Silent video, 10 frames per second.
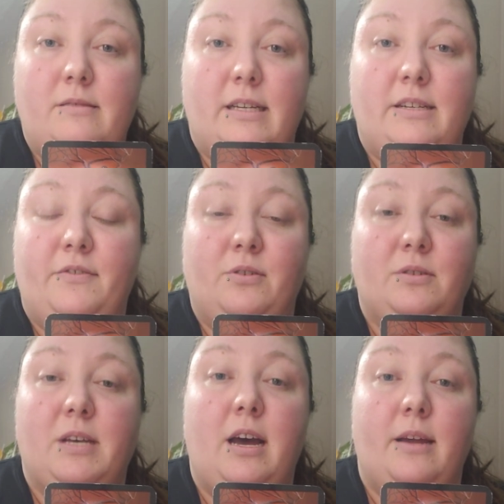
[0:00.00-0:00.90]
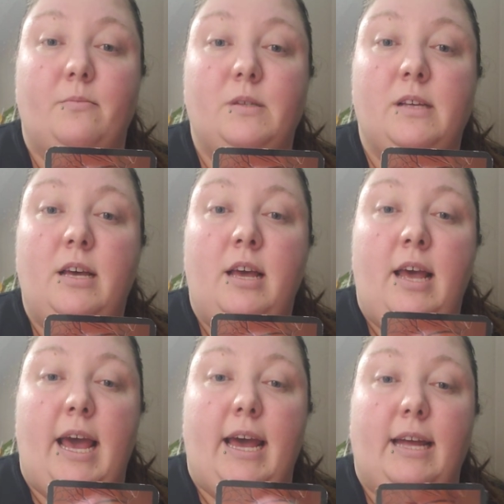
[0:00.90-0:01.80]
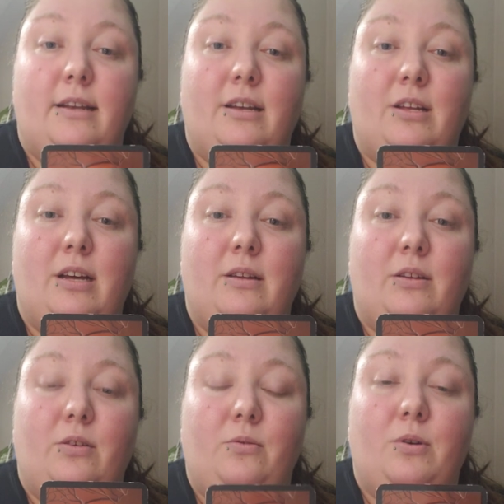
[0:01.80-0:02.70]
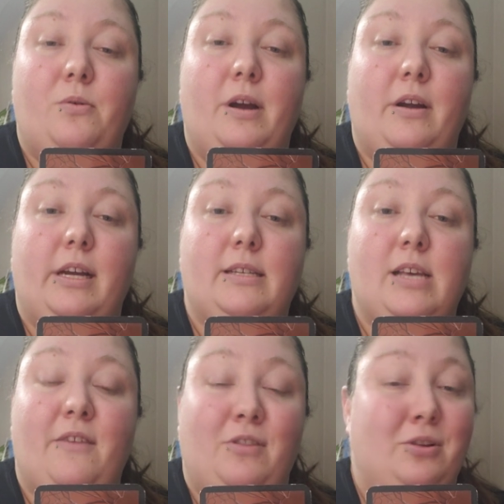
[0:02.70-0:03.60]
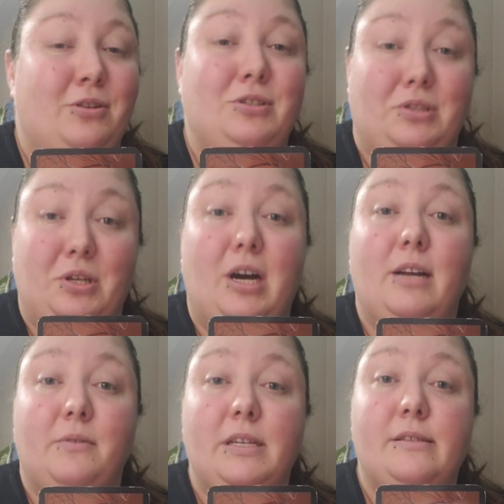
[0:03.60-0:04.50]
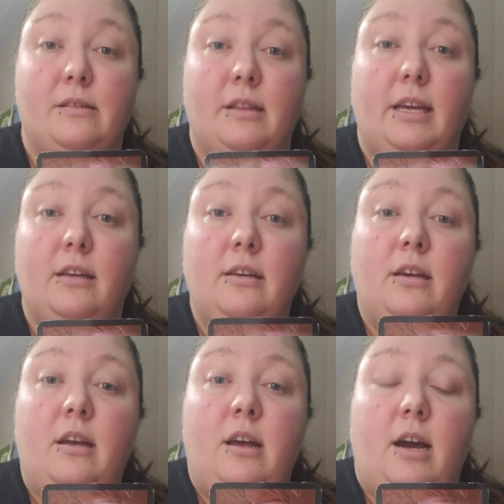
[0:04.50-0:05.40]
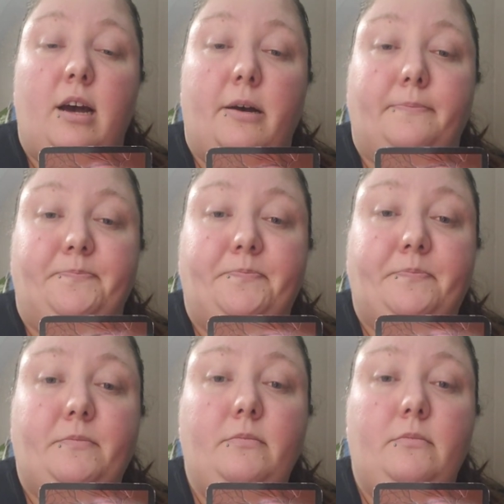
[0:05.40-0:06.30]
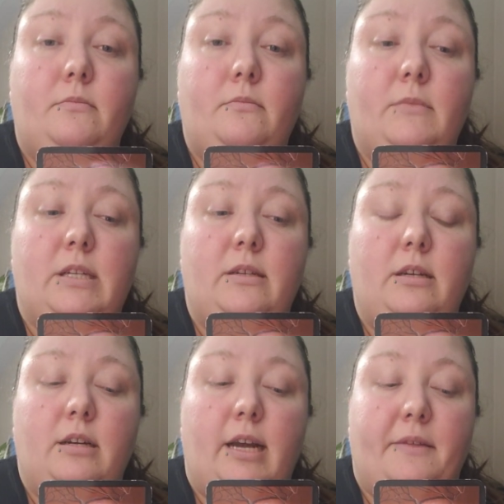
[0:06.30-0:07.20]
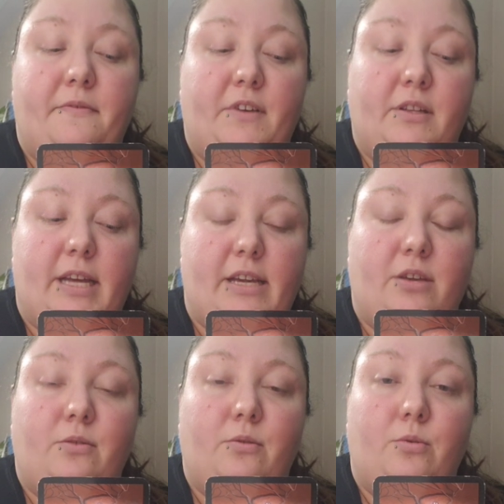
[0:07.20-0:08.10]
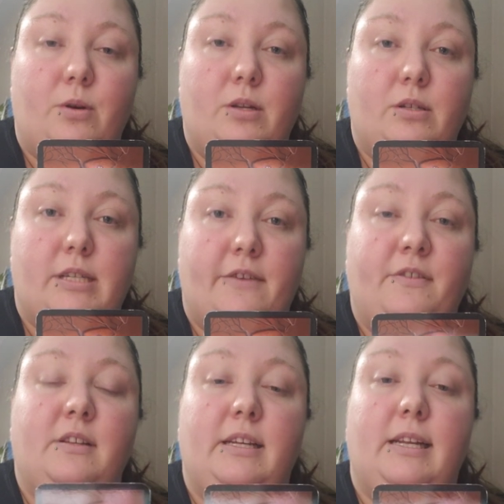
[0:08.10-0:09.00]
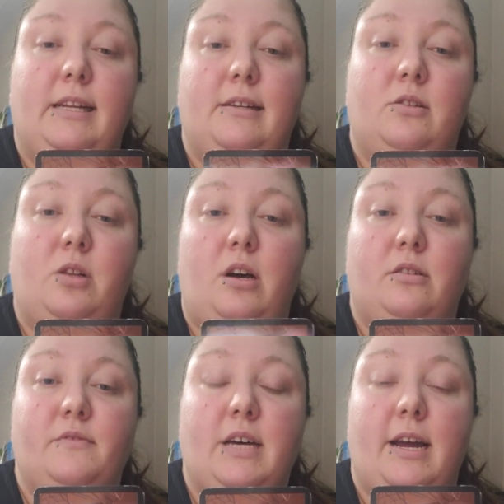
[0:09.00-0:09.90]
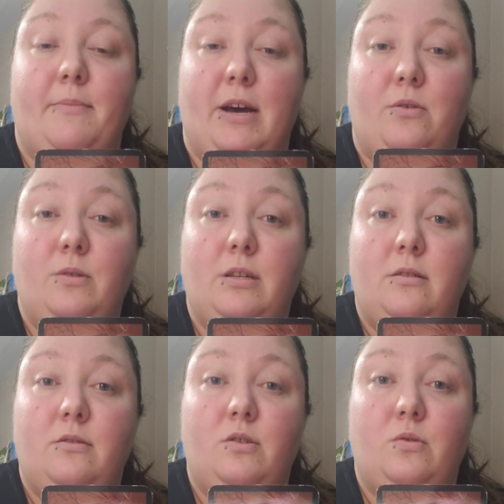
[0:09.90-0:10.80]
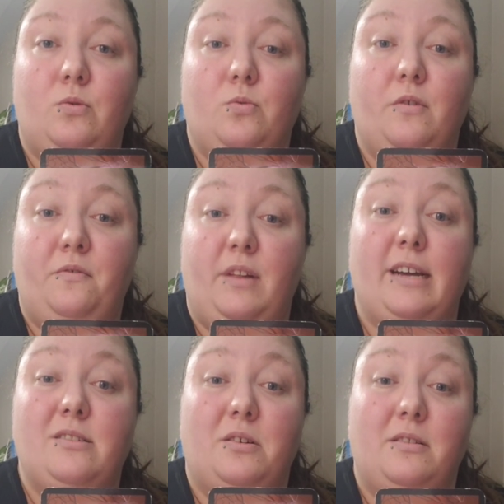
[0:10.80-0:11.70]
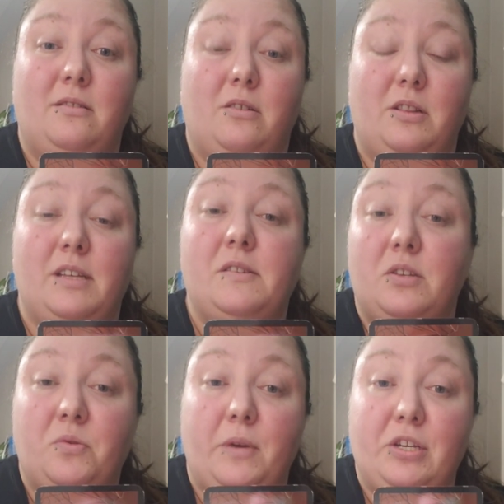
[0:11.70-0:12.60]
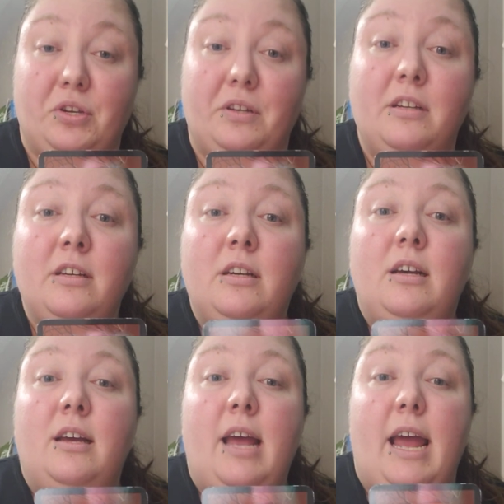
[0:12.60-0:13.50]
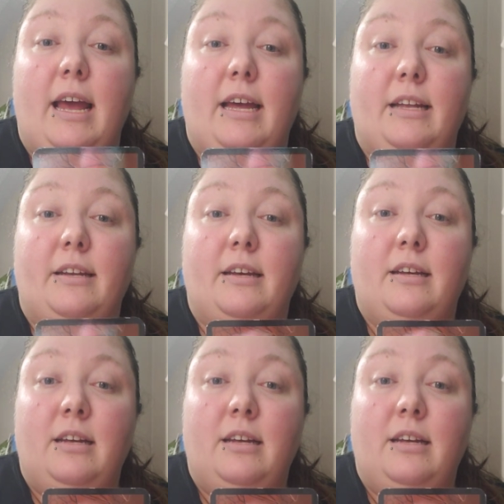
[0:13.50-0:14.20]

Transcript: in difficult times, and you, Aquarius, have learned a lot recently. I feel like you definitely needed a lot of time out to reflect on this situation, and